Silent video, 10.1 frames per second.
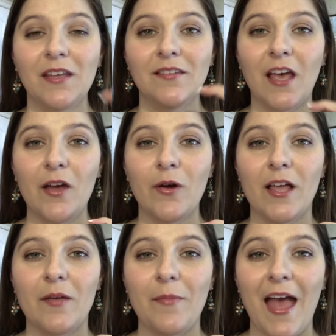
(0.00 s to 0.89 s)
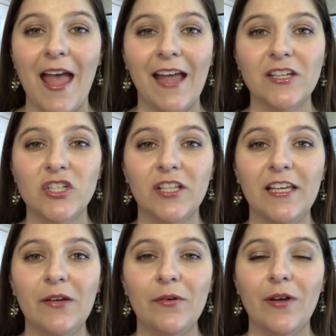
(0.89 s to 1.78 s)
So I
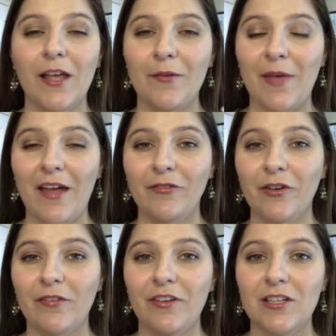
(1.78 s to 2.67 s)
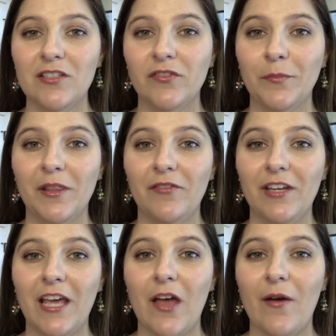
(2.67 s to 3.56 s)
actually, after I finished filming the
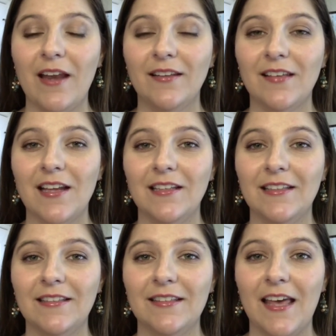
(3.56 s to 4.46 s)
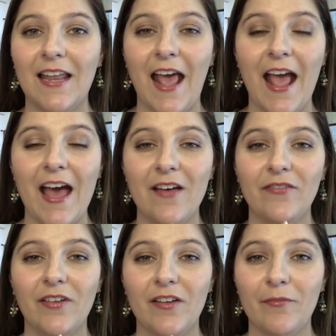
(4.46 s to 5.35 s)
video, I decided to set
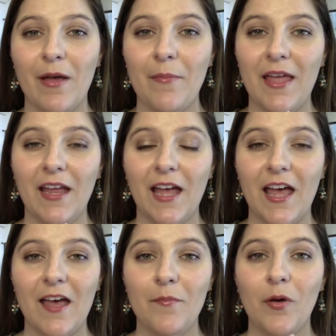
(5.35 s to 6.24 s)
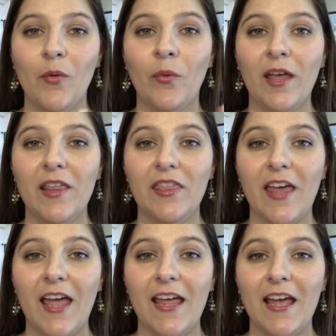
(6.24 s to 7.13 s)
half of my makeup with
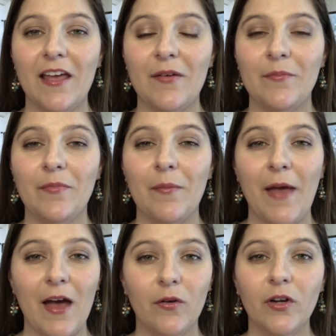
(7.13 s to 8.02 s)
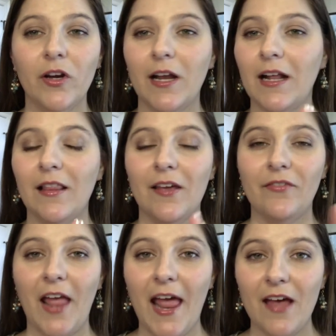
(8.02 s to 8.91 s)
a powder, and I
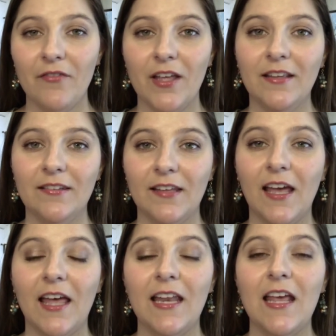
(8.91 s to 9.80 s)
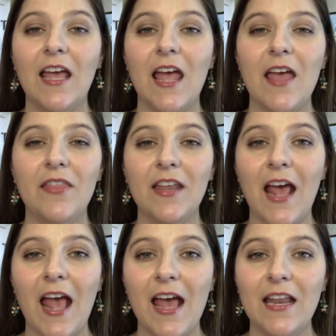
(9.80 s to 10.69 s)
left half unset. And then
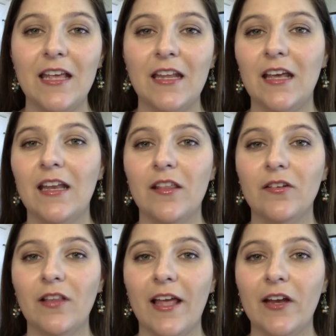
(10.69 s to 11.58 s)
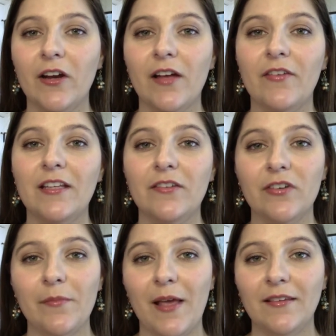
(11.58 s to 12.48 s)
I added another layer of a
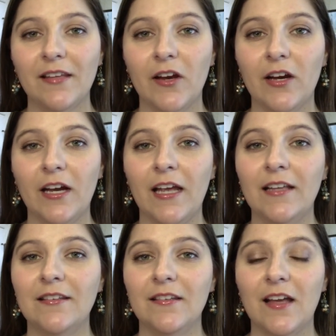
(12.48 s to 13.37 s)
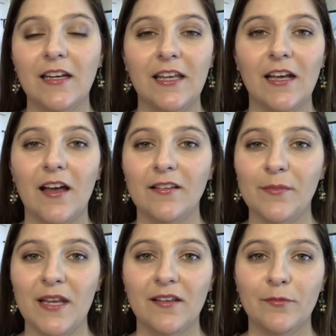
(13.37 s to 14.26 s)
different mascara. It's not an IT
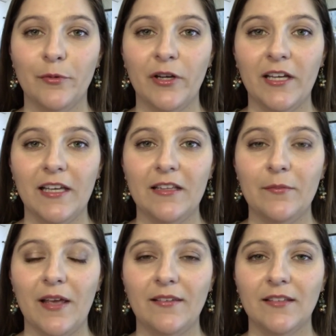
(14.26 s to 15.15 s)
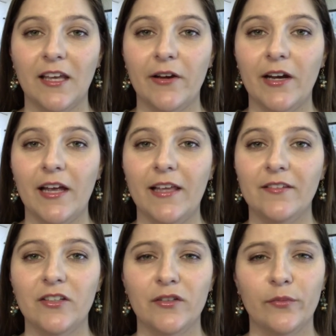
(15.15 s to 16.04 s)
Cosmetics brand mascara.
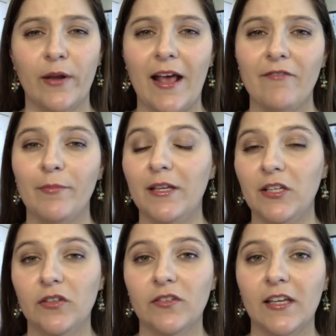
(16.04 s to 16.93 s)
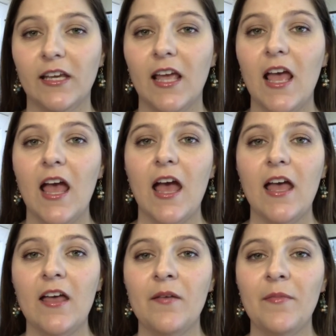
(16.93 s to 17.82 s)
It's just what I've been using.
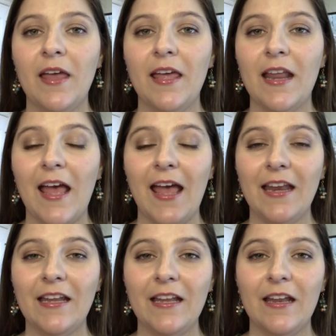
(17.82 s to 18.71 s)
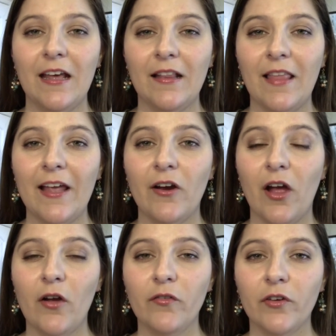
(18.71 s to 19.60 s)
And I added a layer
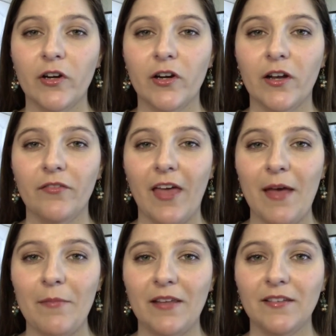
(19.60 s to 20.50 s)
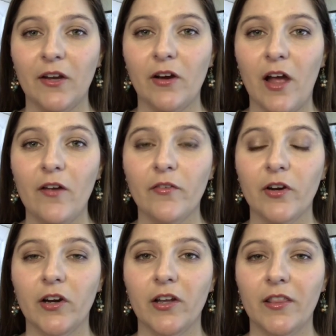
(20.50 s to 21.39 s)
over of that mascara
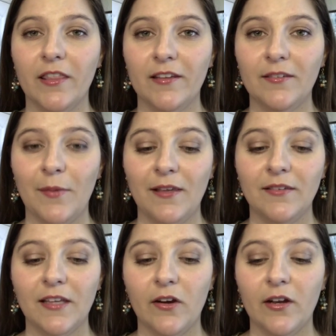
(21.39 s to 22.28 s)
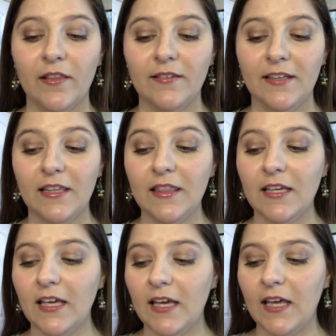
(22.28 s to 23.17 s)
over this mascara that's in the
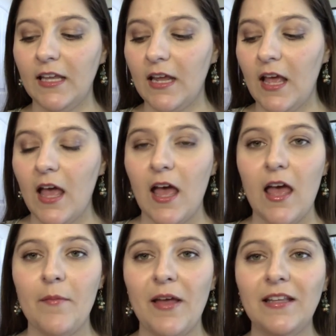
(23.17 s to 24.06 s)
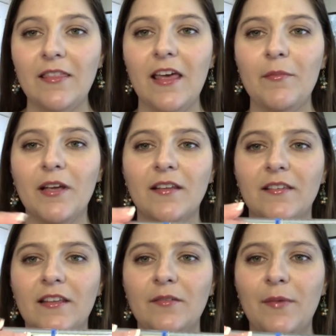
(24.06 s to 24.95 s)
kit. I did that
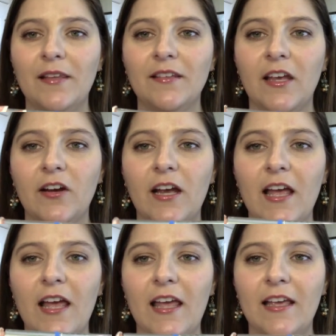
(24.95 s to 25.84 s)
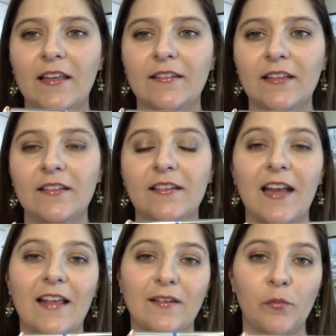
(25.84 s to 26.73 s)
because this mascara is listed
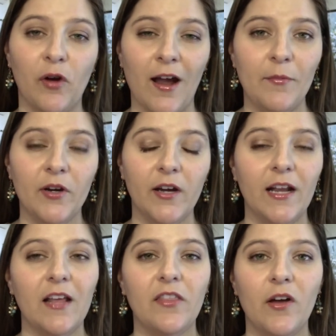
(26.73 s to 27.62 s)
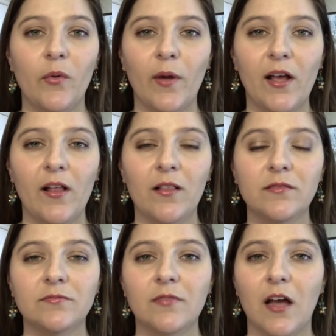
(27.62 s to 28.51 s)
as a primer, and I thought, well,
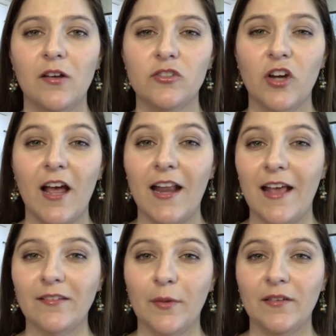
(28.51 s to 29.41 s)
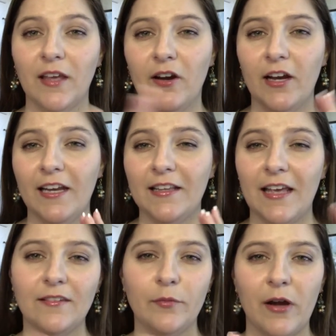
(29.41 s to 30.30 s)
I'll try it as a mascara and
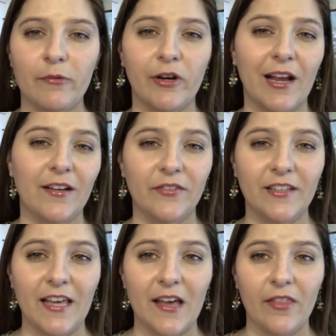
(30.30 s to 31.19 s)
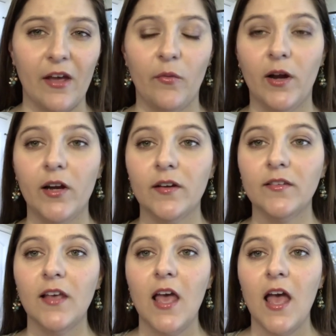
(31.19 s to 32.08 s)
as a primer and kind of see how that works.